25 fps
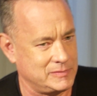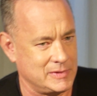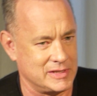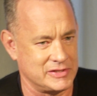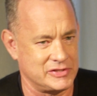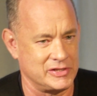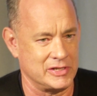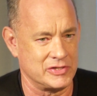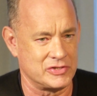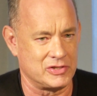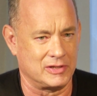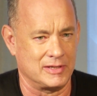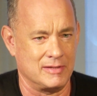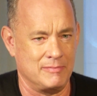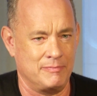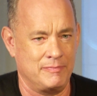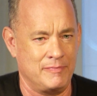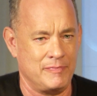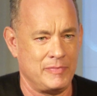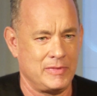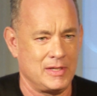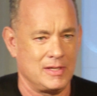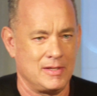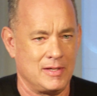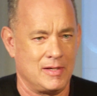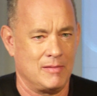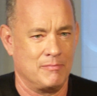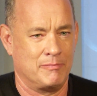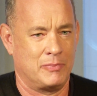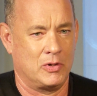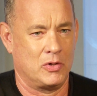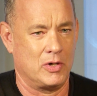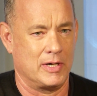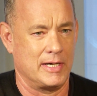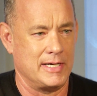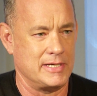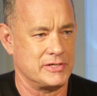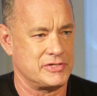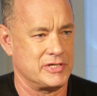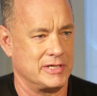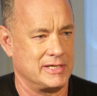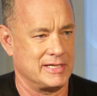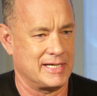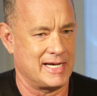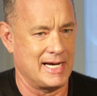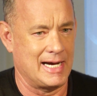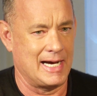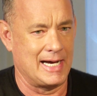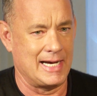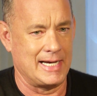essentially boys and
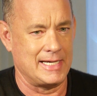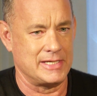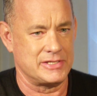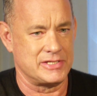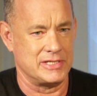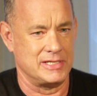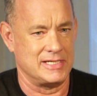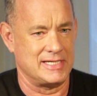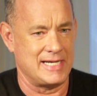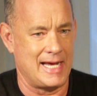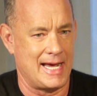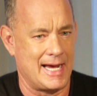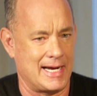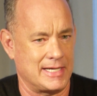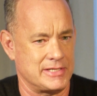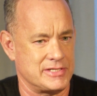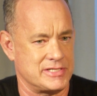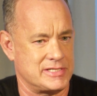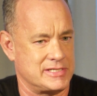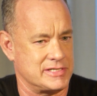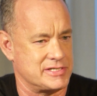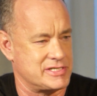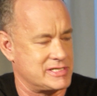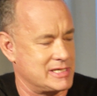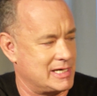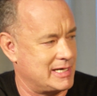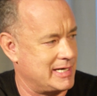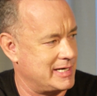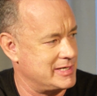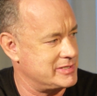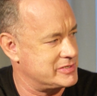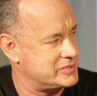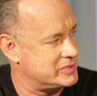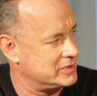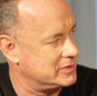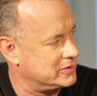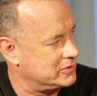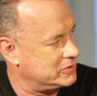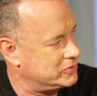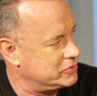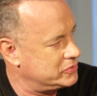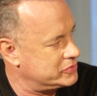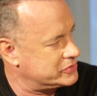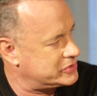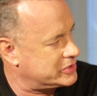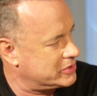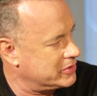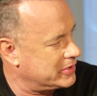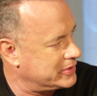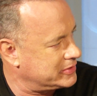guys and dads decides uh,
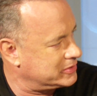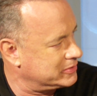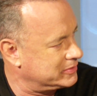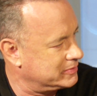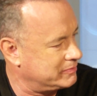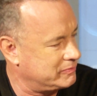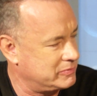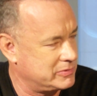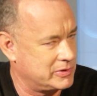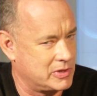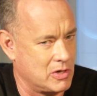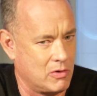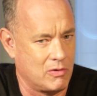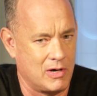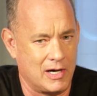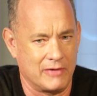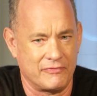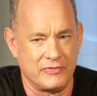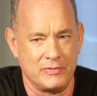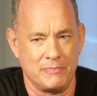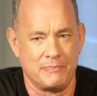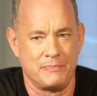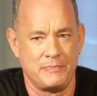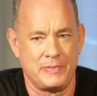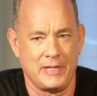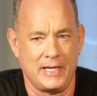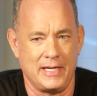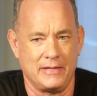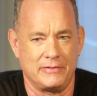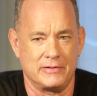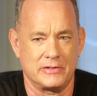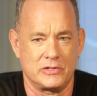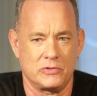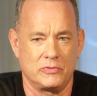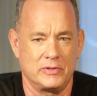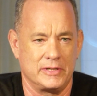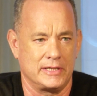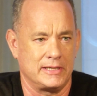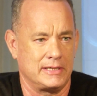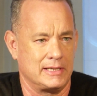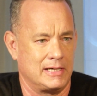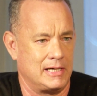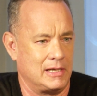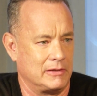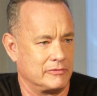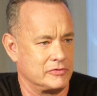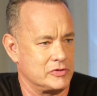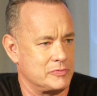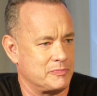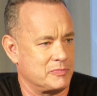who's going to go off and pay the twenty
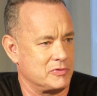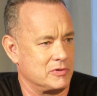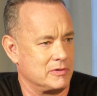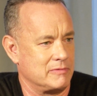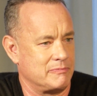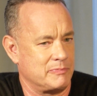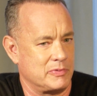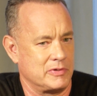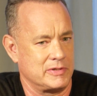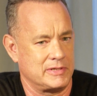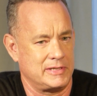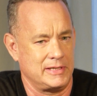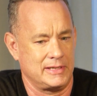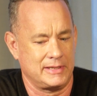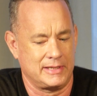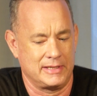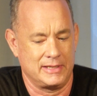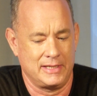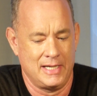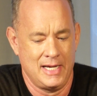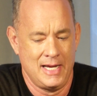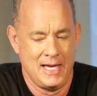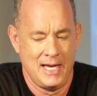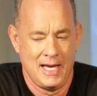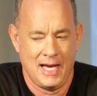dollars per per ticket.